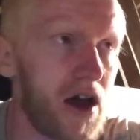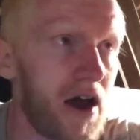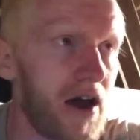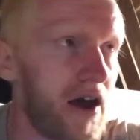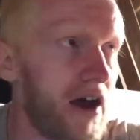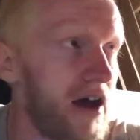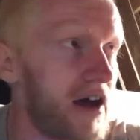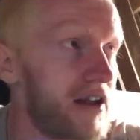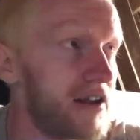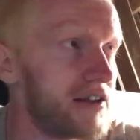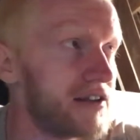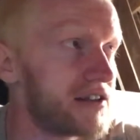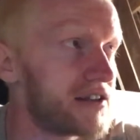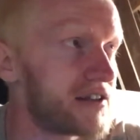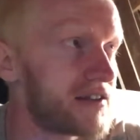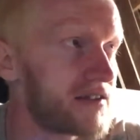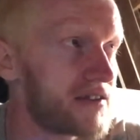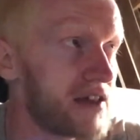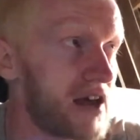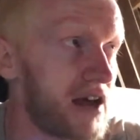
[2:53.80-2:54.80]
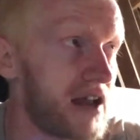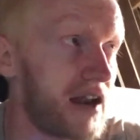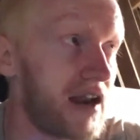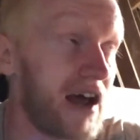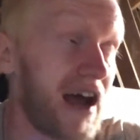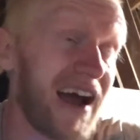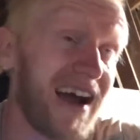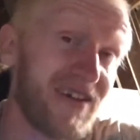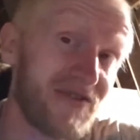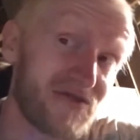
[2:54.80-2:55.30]
And then
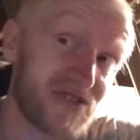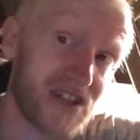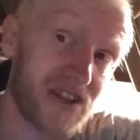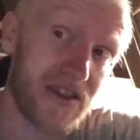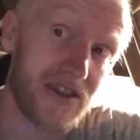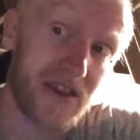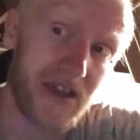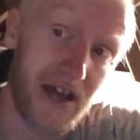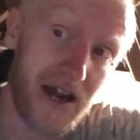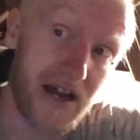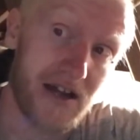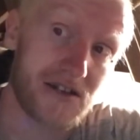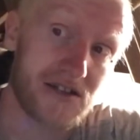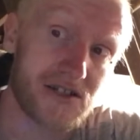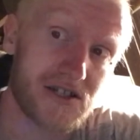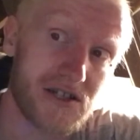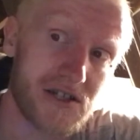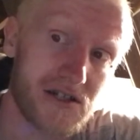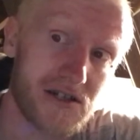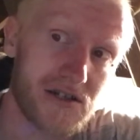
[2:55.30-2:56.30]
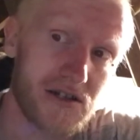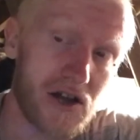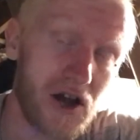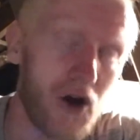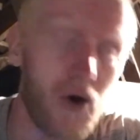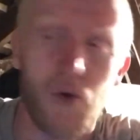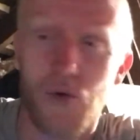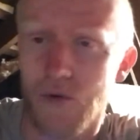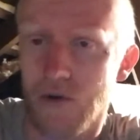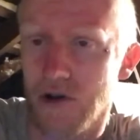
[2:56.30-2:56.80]
after that,
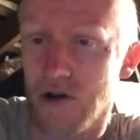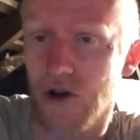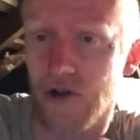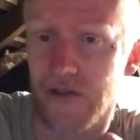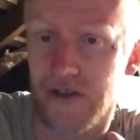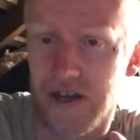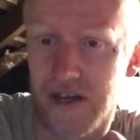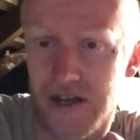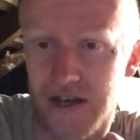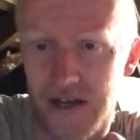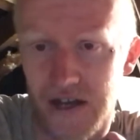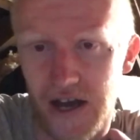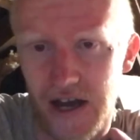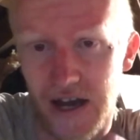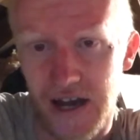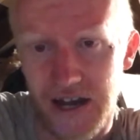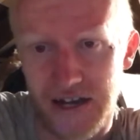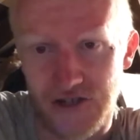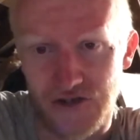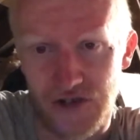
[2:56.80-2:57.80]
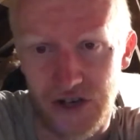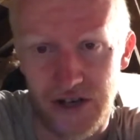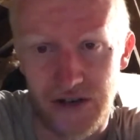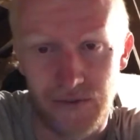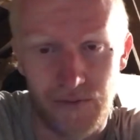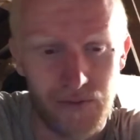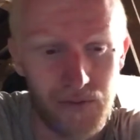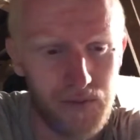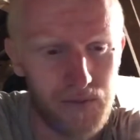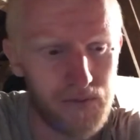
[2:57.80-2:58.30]
oh, got the electric
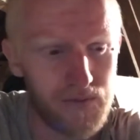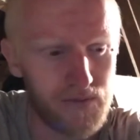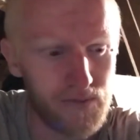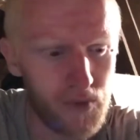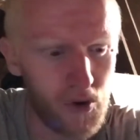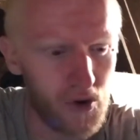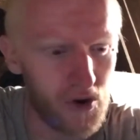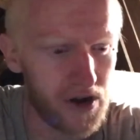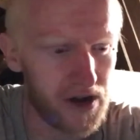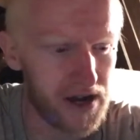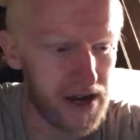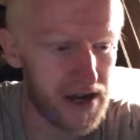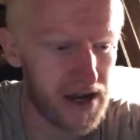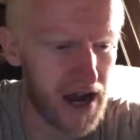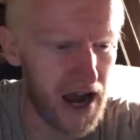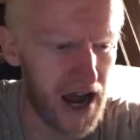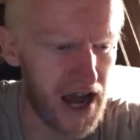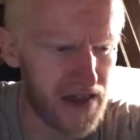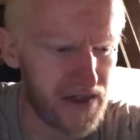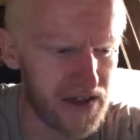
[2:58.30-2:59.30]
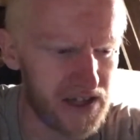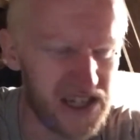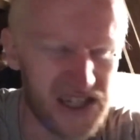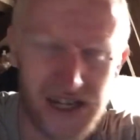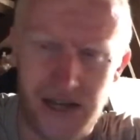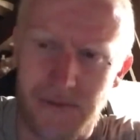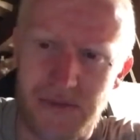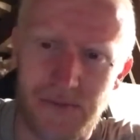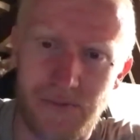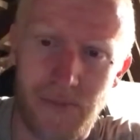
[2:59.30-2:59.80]
boy, uh, I think his
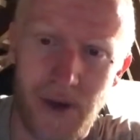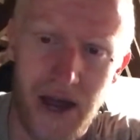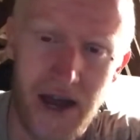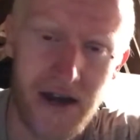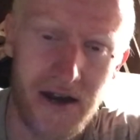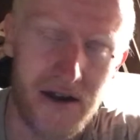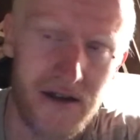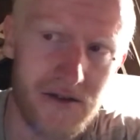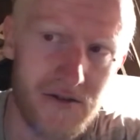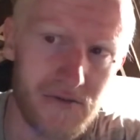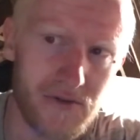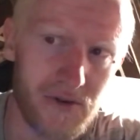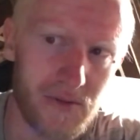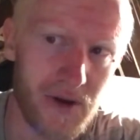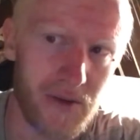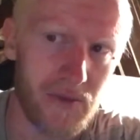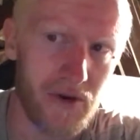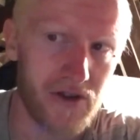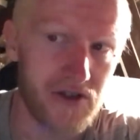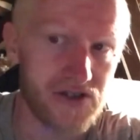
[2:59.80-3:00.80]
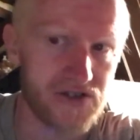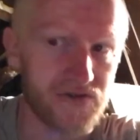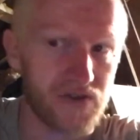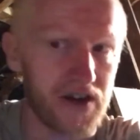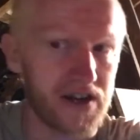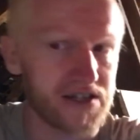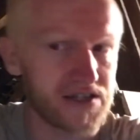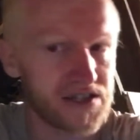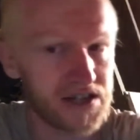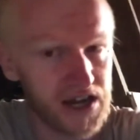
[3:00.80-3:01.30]
name's Ben, one of my brother's
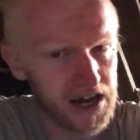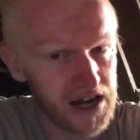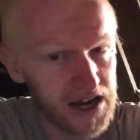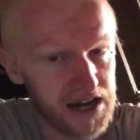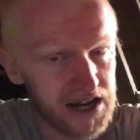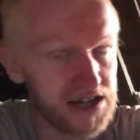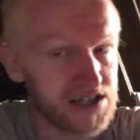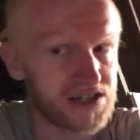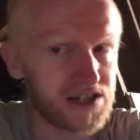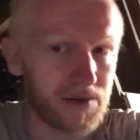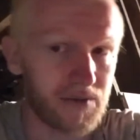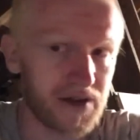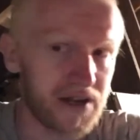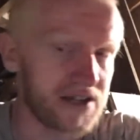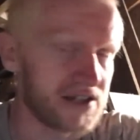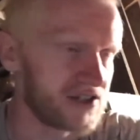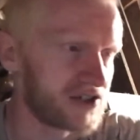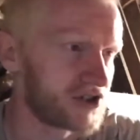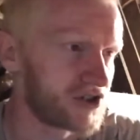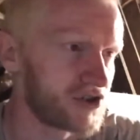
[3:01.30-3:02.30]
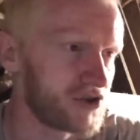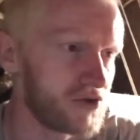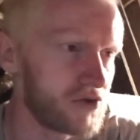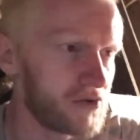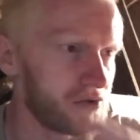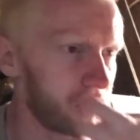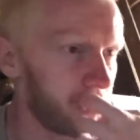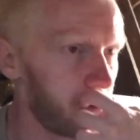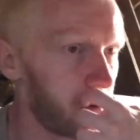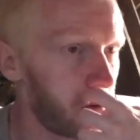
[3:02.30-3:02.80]
friends. He's coming in
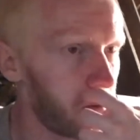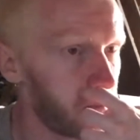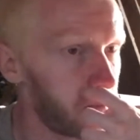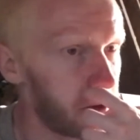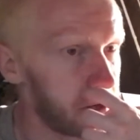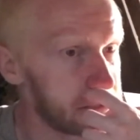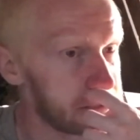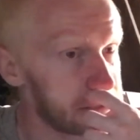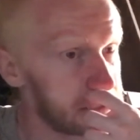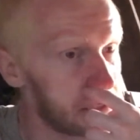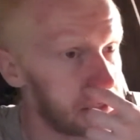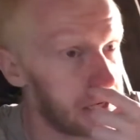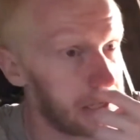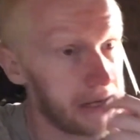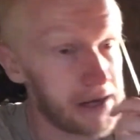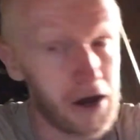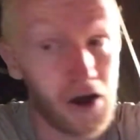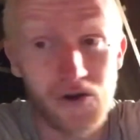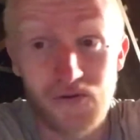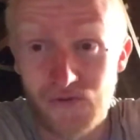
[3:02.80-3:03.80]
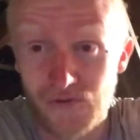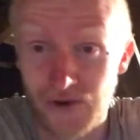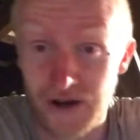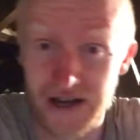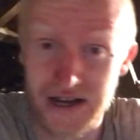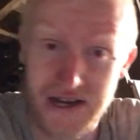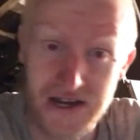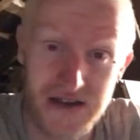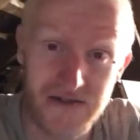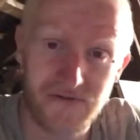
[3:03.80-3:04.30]
to basically,
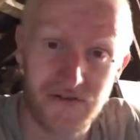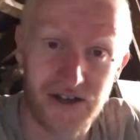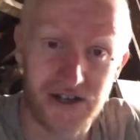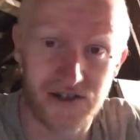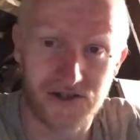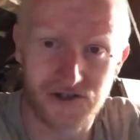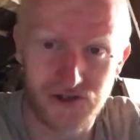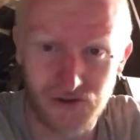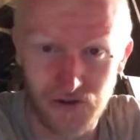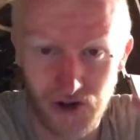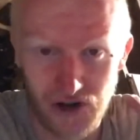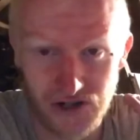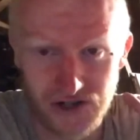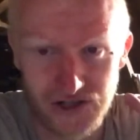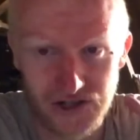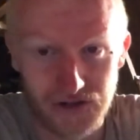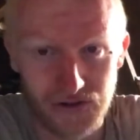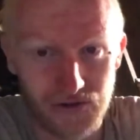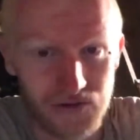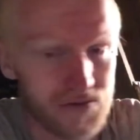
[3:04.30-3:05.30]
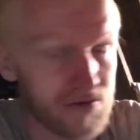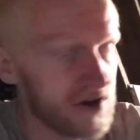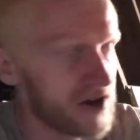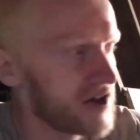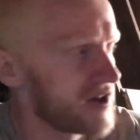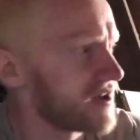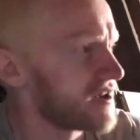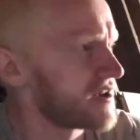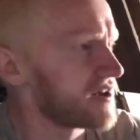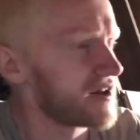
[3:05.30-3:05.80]
hopefully, fingers crossed and all.
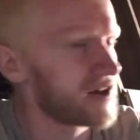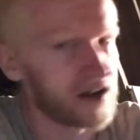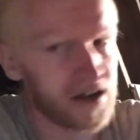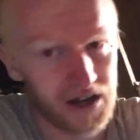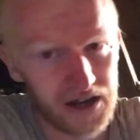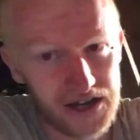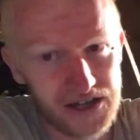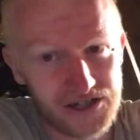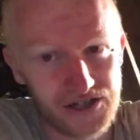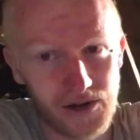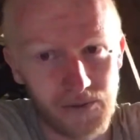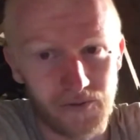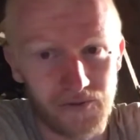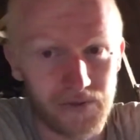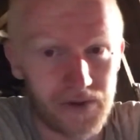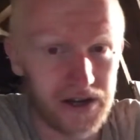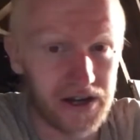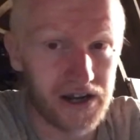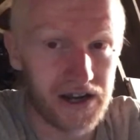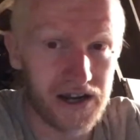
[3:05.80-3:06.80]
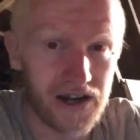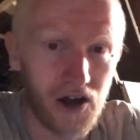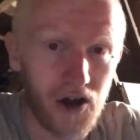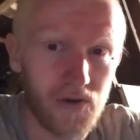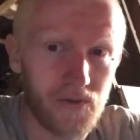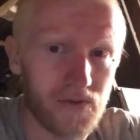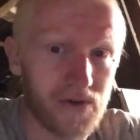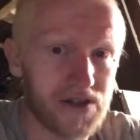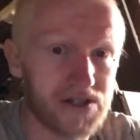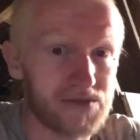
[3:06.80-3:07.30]
He's coming in
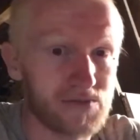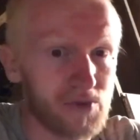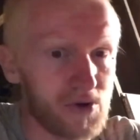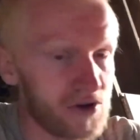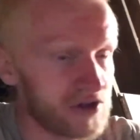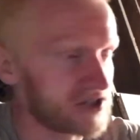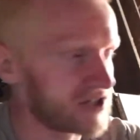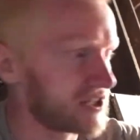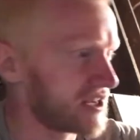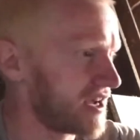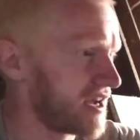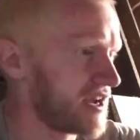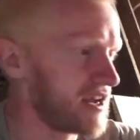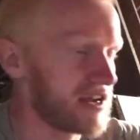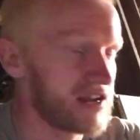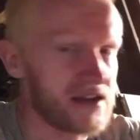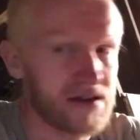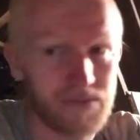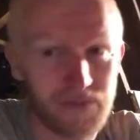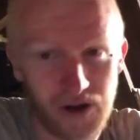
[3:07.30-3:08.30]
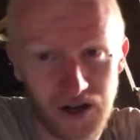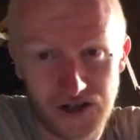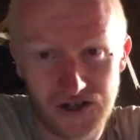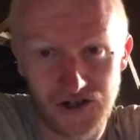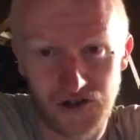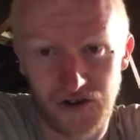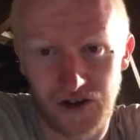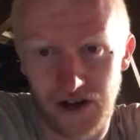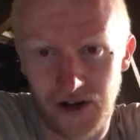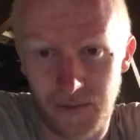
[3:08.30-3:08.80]
hopefully to put a plug
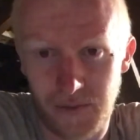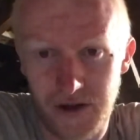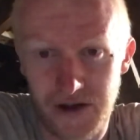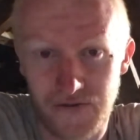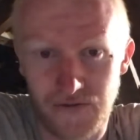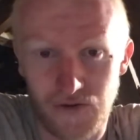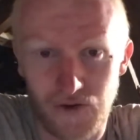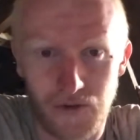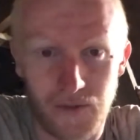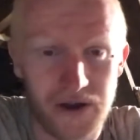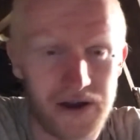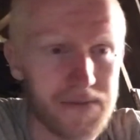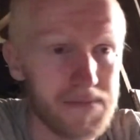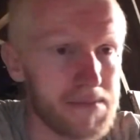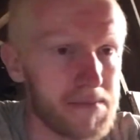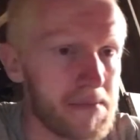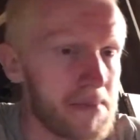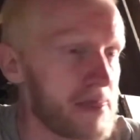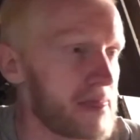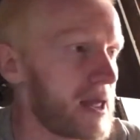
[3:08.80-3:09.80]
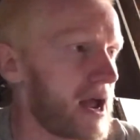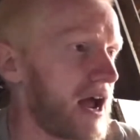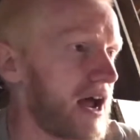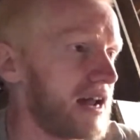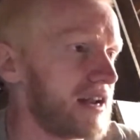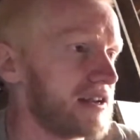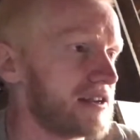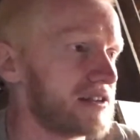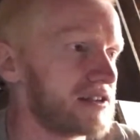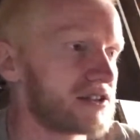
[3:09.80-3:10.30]
socket up here for me.
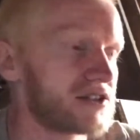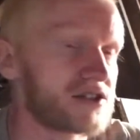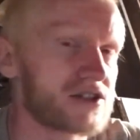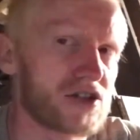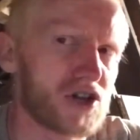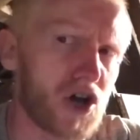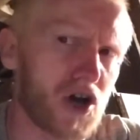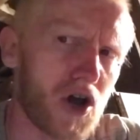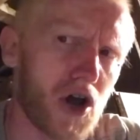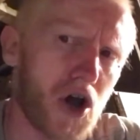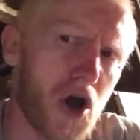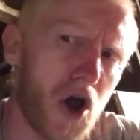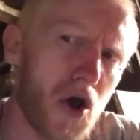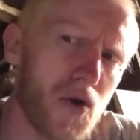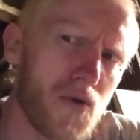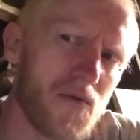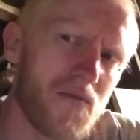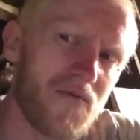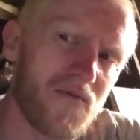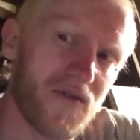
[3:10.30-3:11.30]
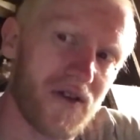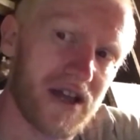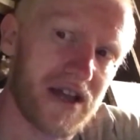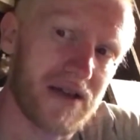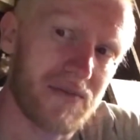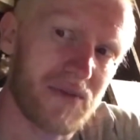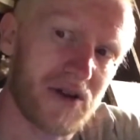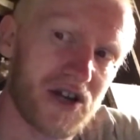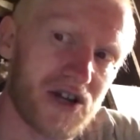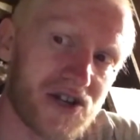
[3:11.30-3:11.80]
And hopefully,
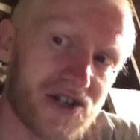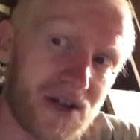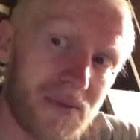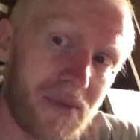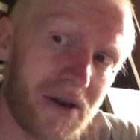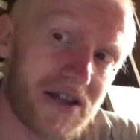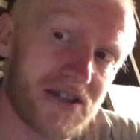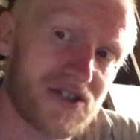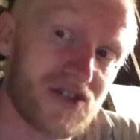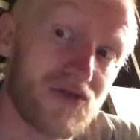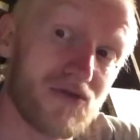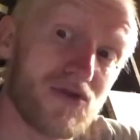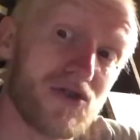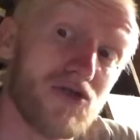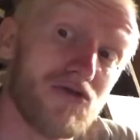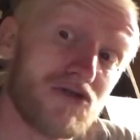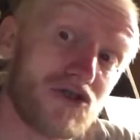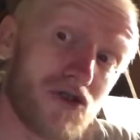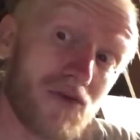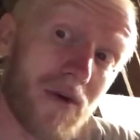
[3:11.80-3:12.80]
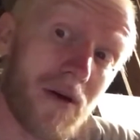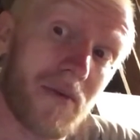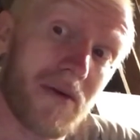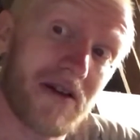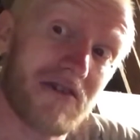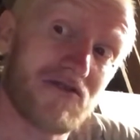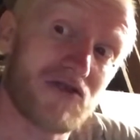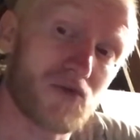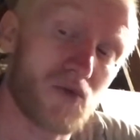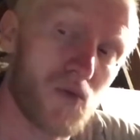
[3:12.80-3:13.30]
because I plan to do YouTube up
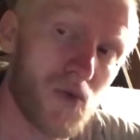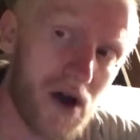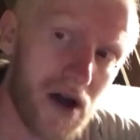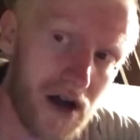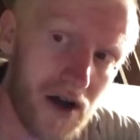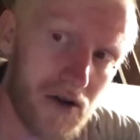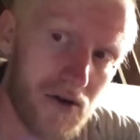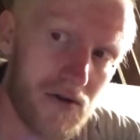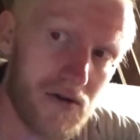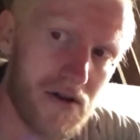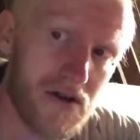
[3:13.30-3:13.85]
here as well,